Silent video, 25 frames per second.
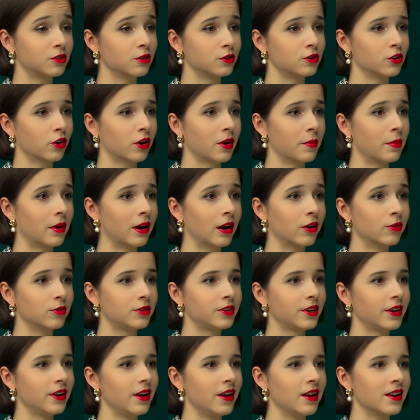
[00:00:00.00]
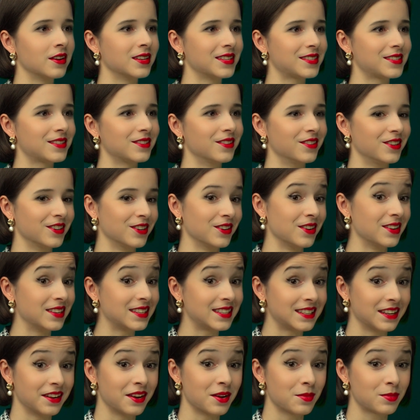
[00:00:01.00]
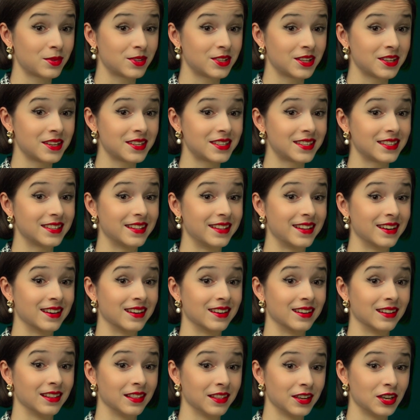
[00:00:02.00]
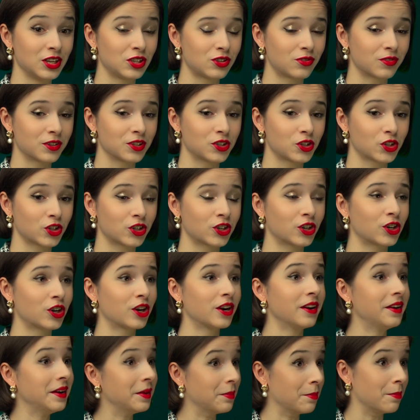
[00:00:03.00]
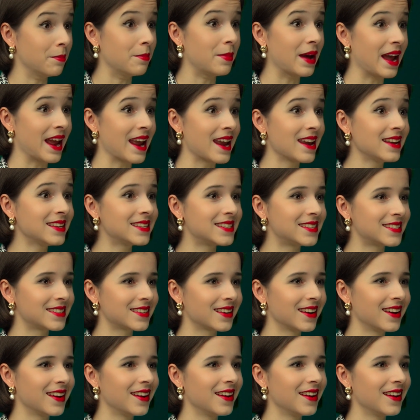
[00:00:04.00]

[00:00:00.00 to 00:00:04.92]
to talk about is the synopsis, the literature base,